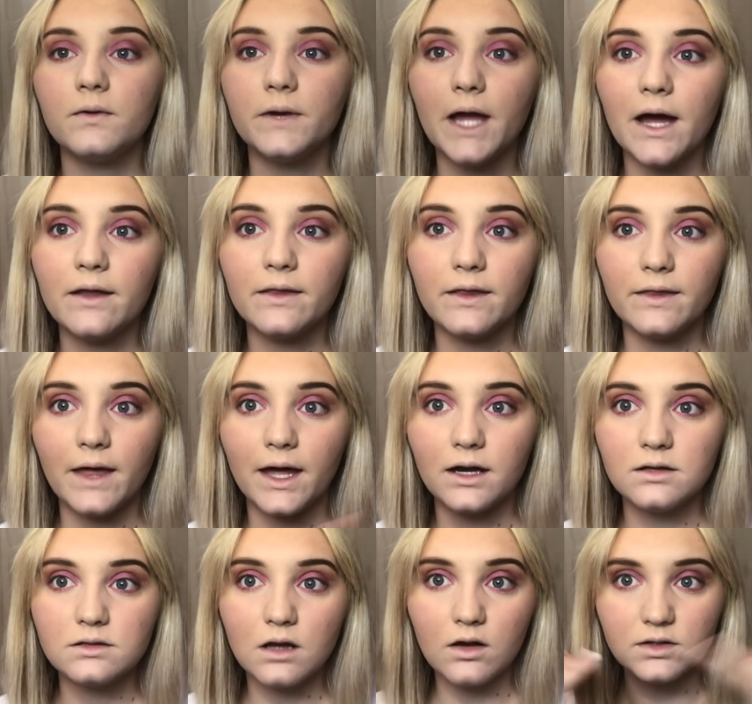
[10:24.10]
now that that
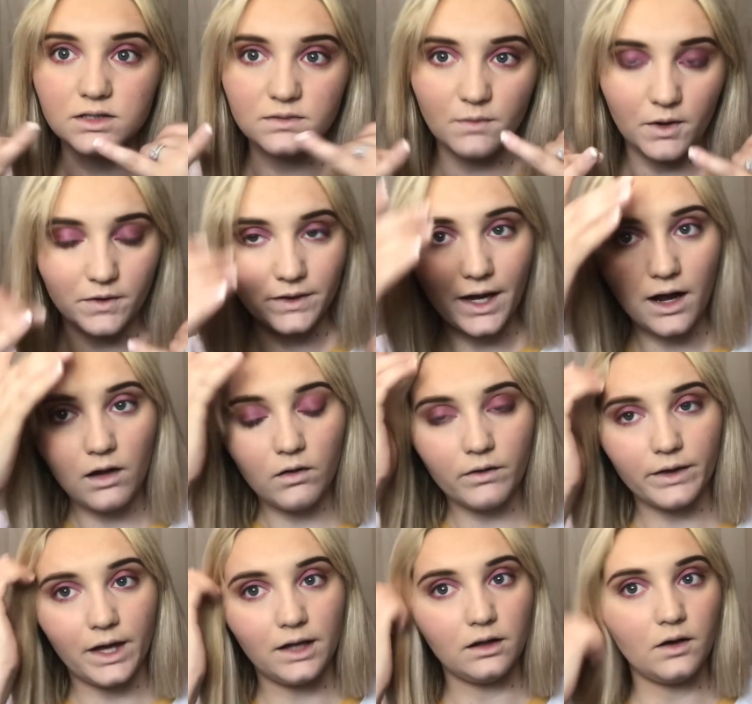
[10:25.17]
is all smoked out on
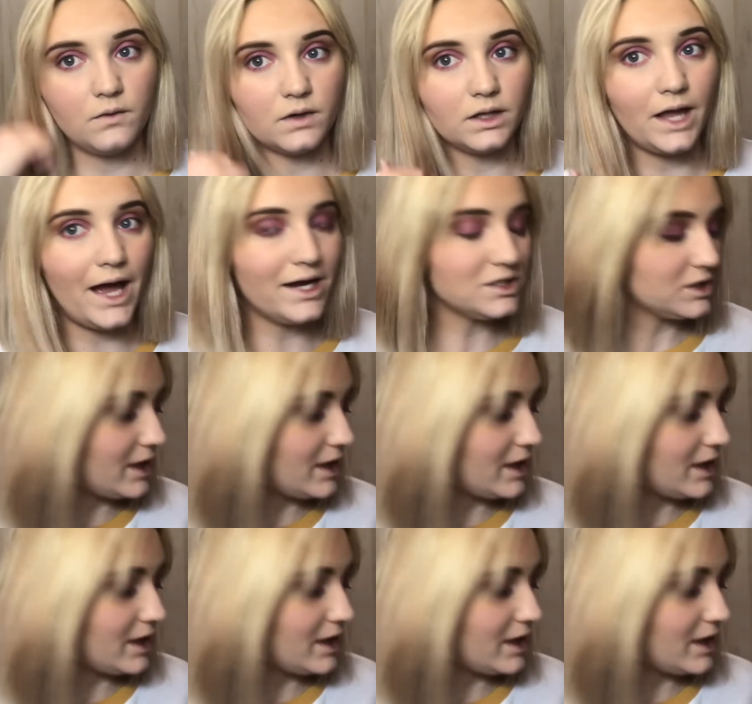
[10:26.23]
that lower lash